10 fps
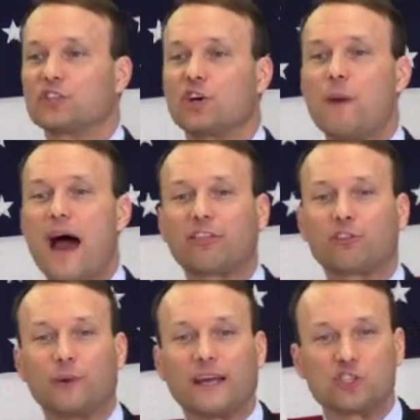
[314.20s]
Let's go
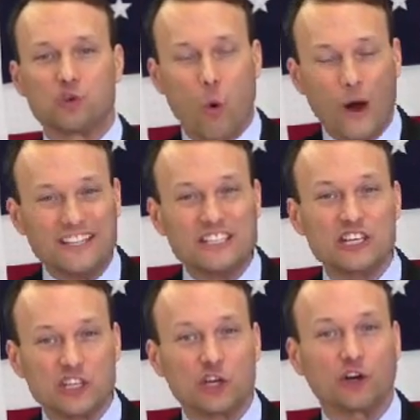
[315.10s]
back through a
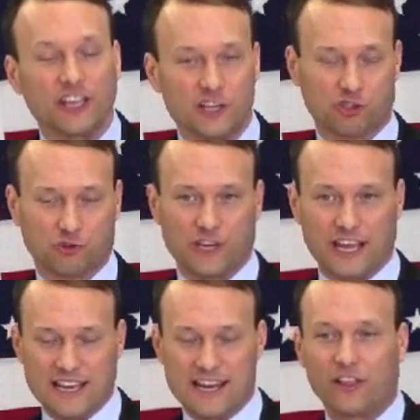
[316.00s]
20-year
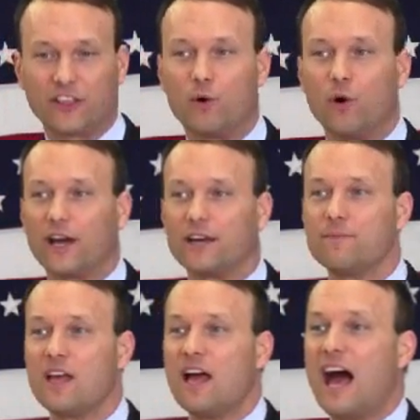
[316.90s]
history in Illinois
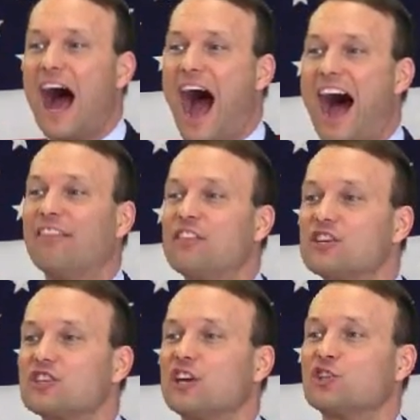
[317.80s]
on
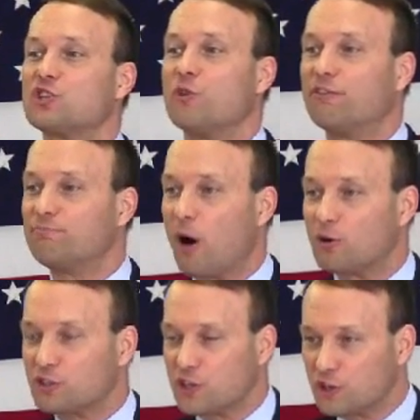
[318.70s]
this issue of
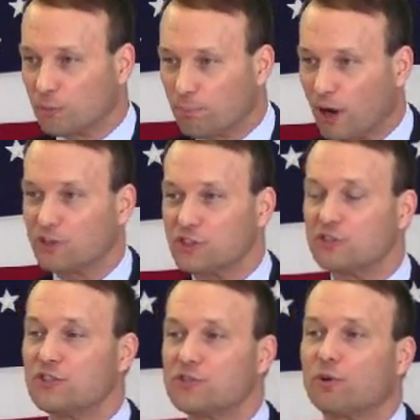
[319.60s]
posting your
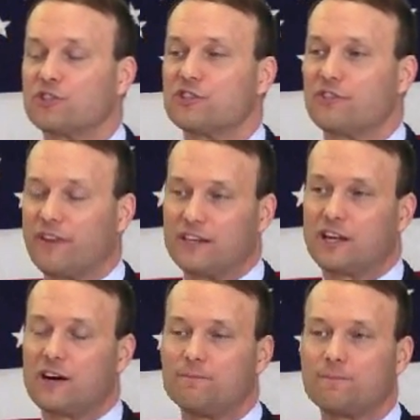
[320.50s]
personal sources of
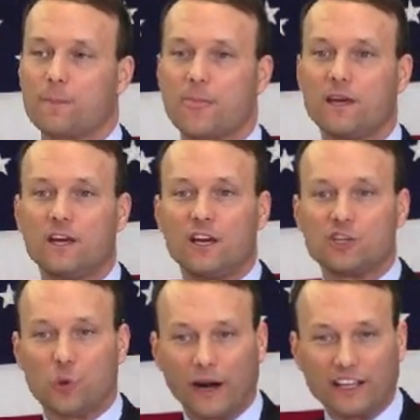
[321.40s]
income.
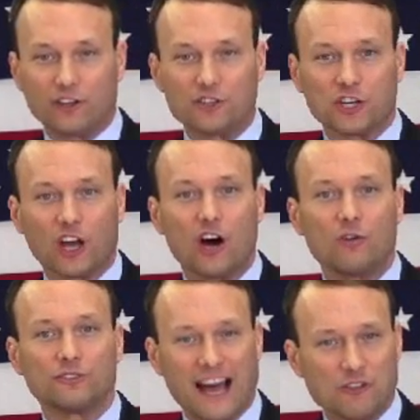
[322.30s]
20 years
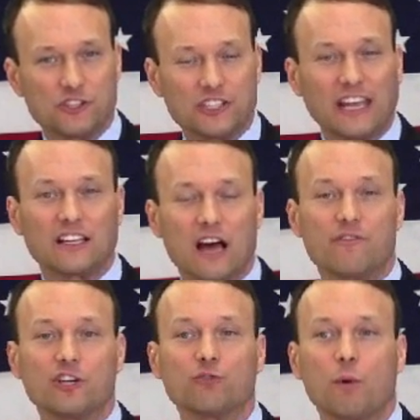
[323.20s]
ago, downstate
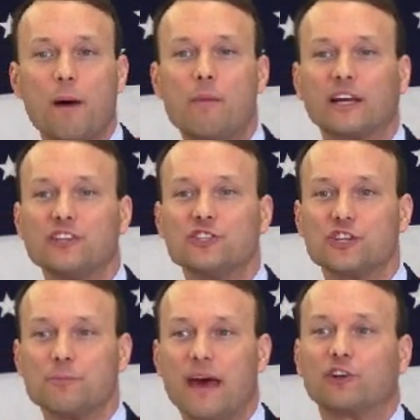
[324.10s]
Governor Republican
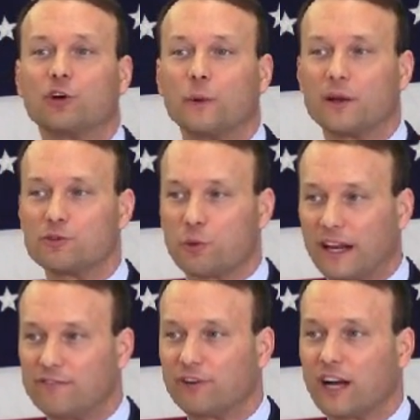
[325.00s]
Jim Edgar, when he was
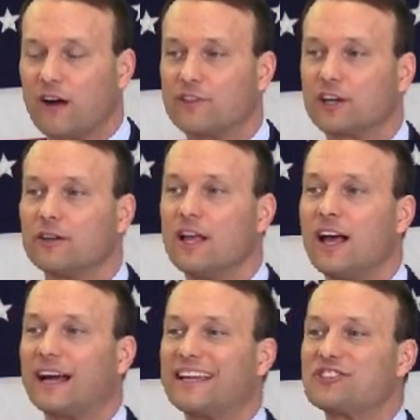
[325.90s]
running for governor
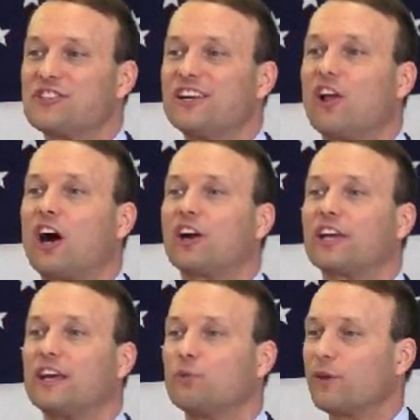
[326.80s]
against Neil
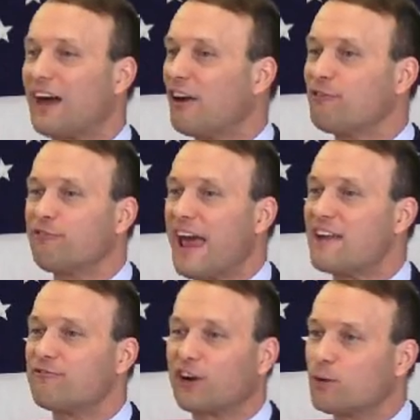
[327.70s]
Hartigan, without
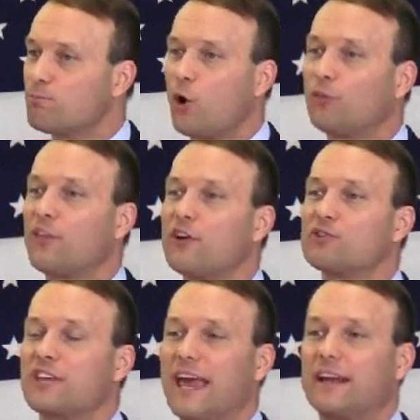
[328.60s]
fanfare, both of
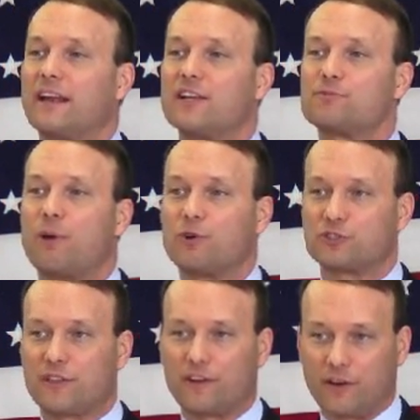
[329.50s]
those candidates
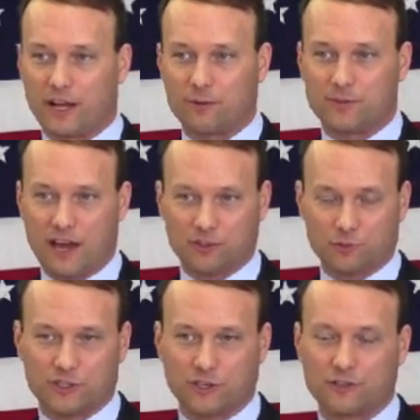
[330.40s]
posted their income
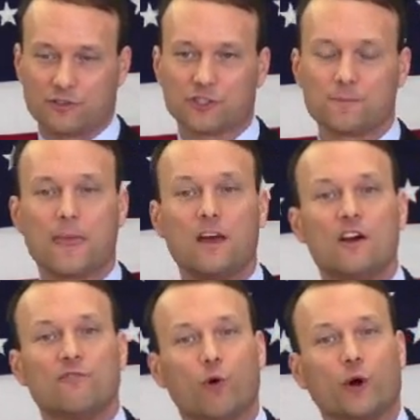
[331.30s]
tax returns.
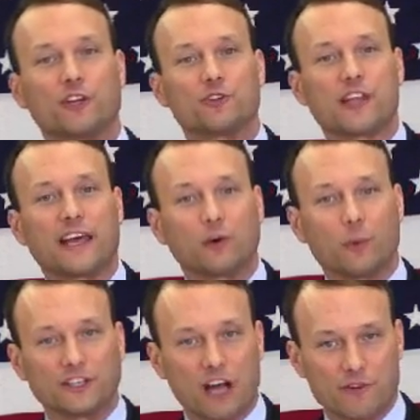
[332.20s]
4 years later,
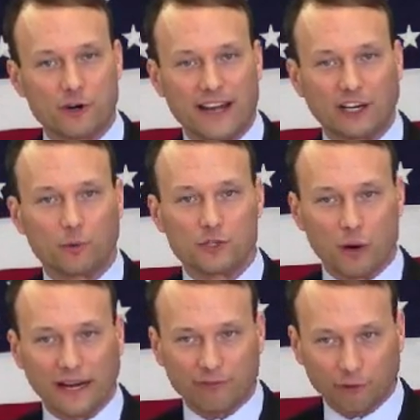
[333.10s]
when Governor Edgar was
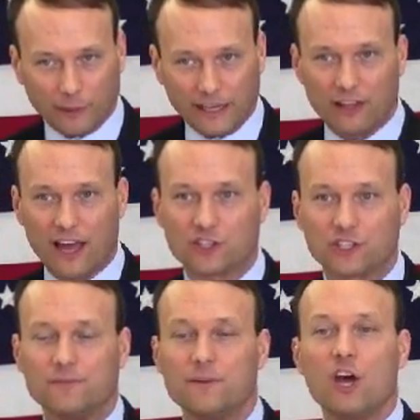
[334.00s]
running for
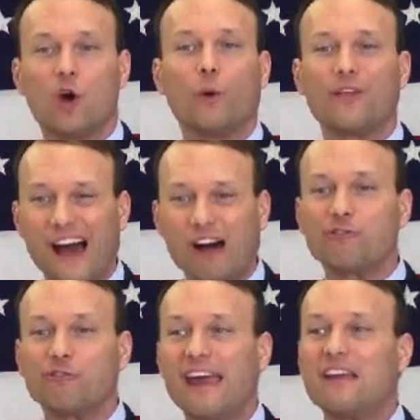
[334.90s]
re-election,
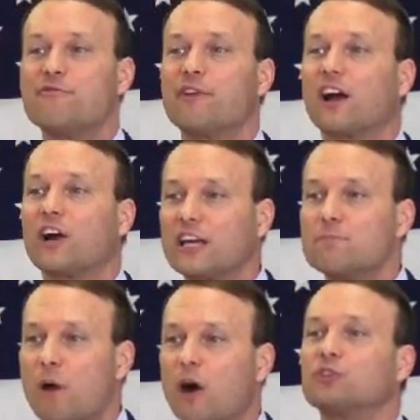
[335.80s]
without fanfare,
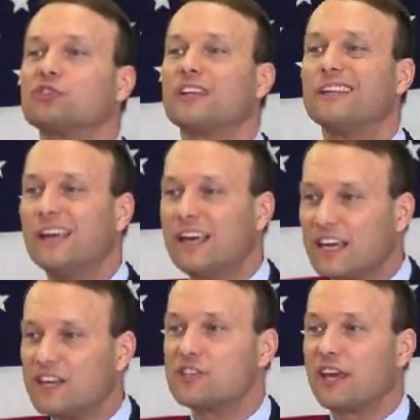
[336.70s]
he posted
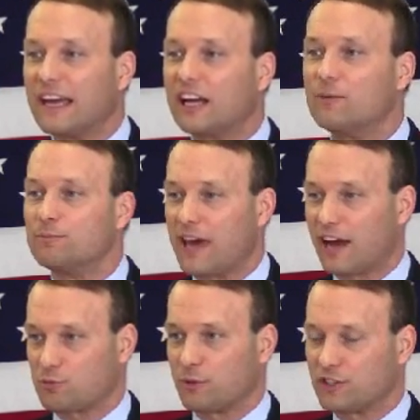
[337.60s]
his income
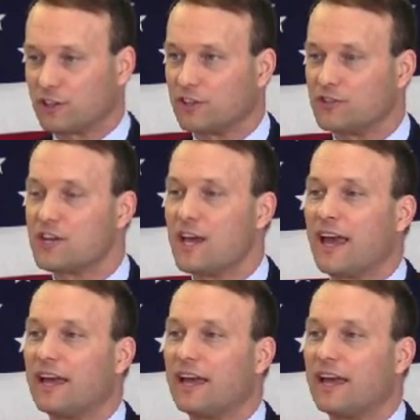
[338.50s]
tax returns.